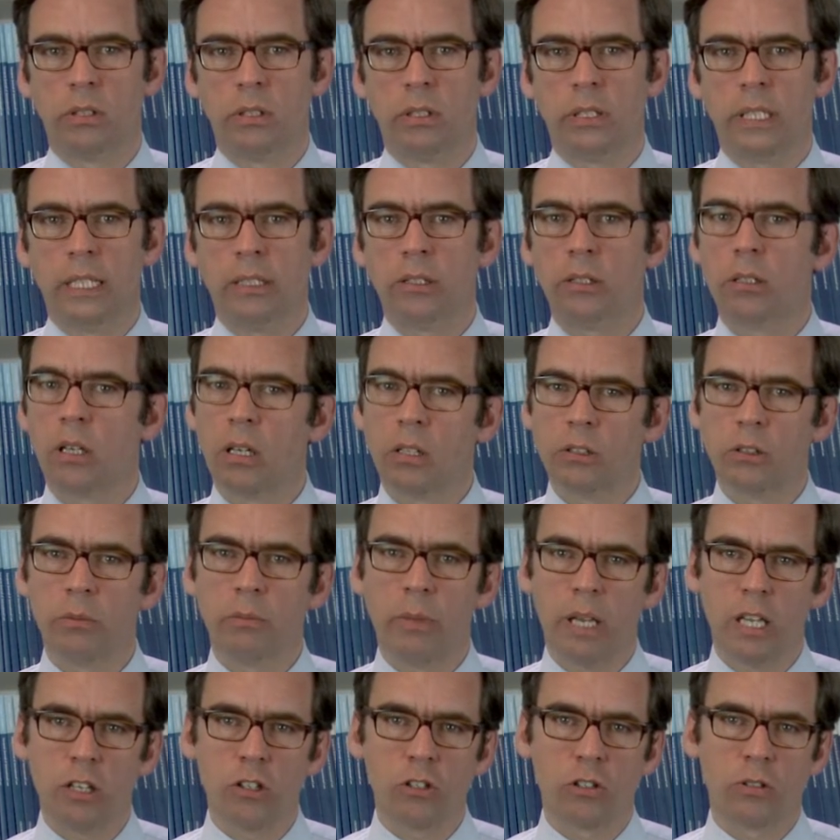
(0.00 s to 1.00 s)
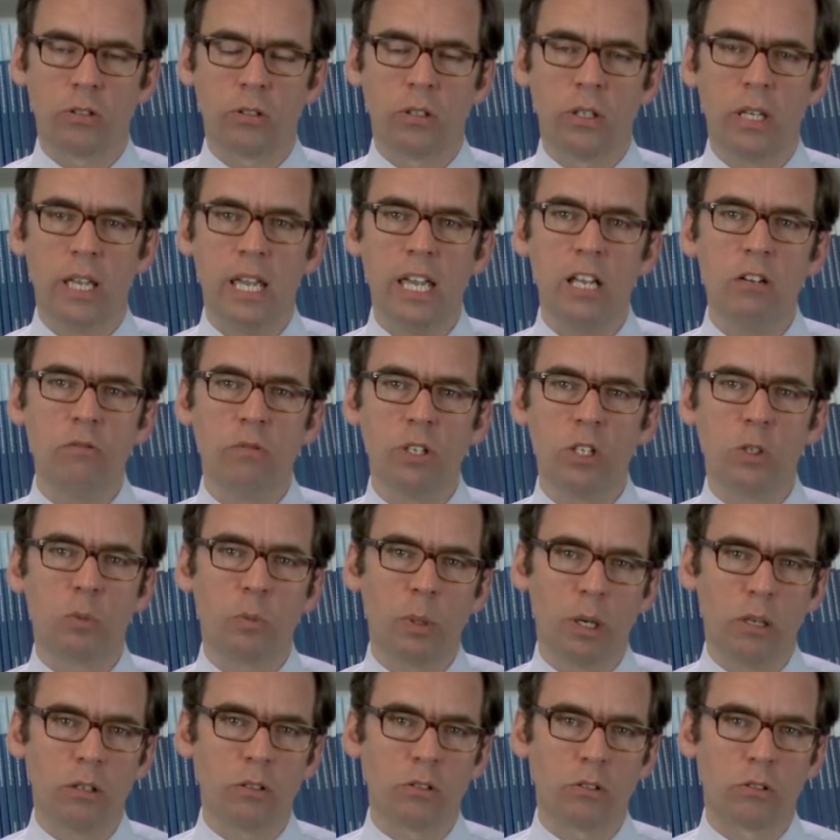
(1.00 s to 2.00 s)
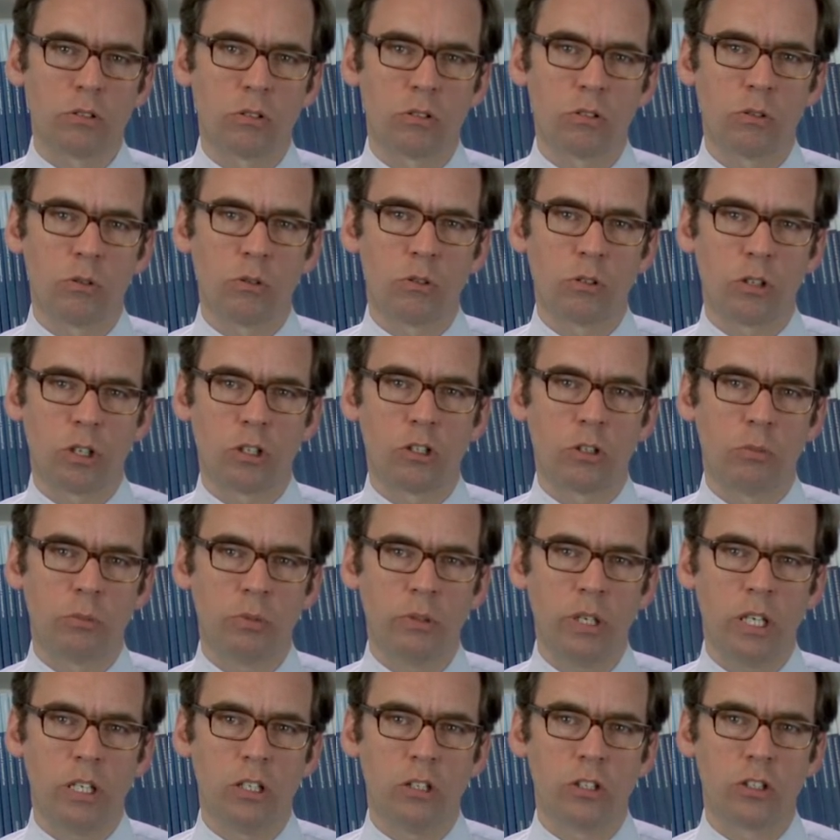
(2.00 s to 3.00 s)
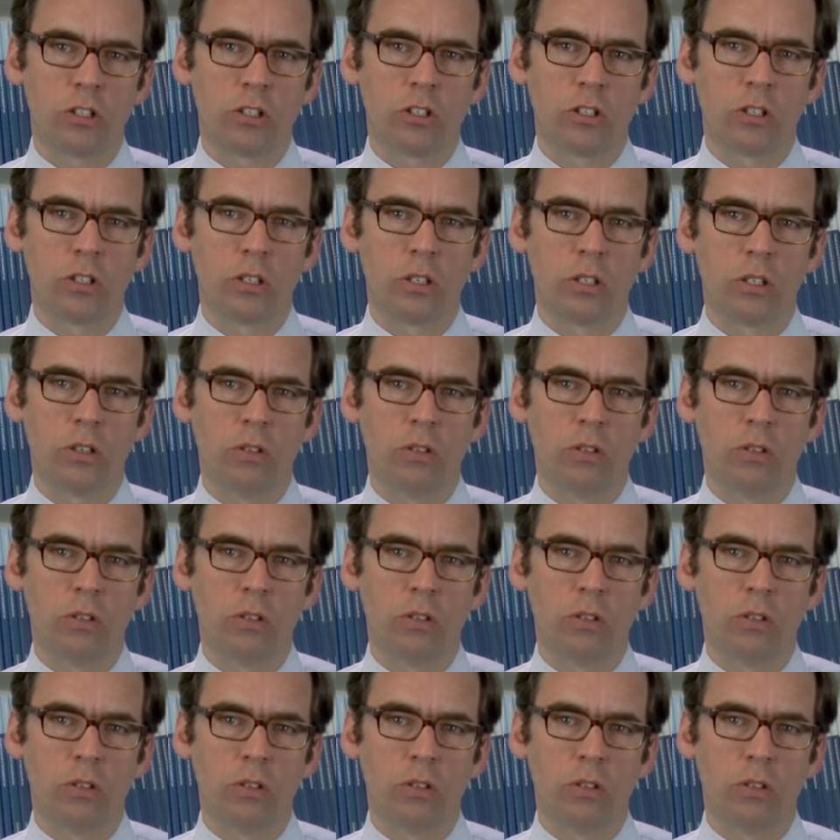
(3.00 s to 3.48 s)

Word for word: that the countermeasure in response to such a breach